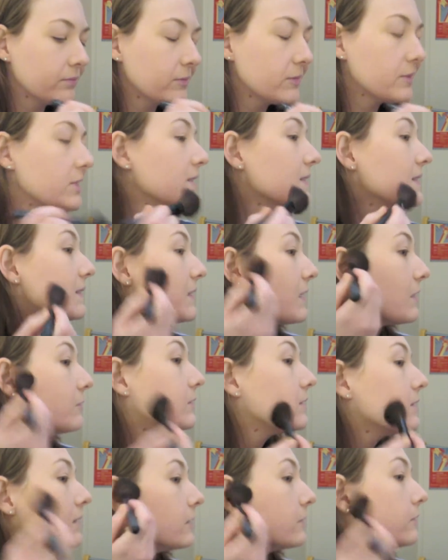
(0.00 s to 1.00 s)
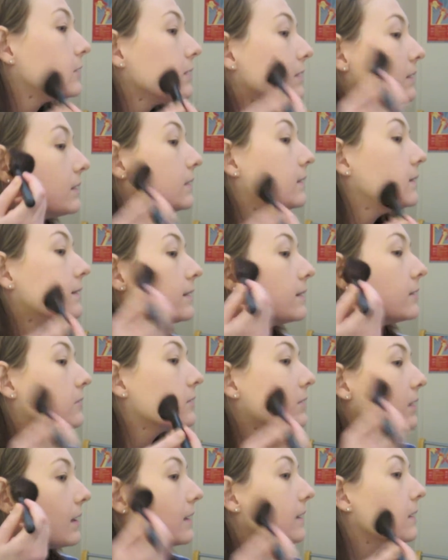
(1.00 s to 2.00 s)
just enough to give a little
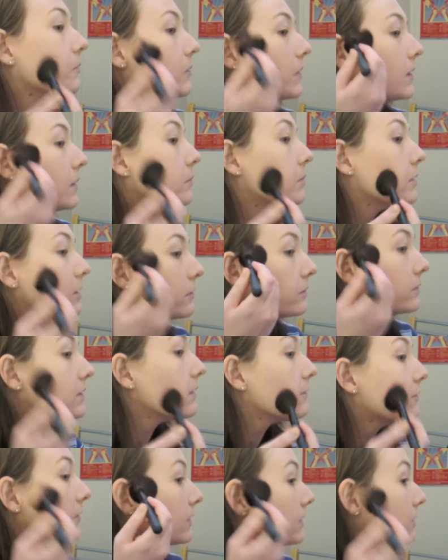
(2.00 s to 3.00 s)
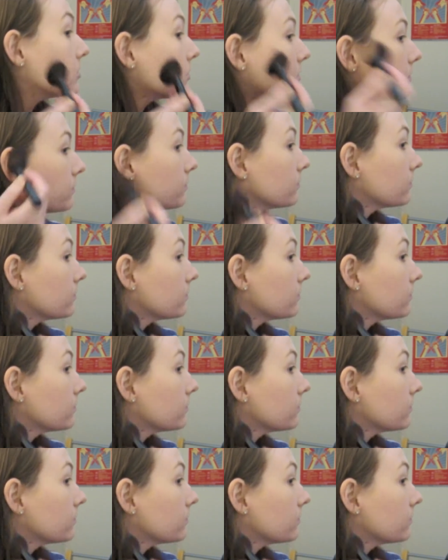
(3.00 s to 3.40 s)
tiny weeny bit of definition.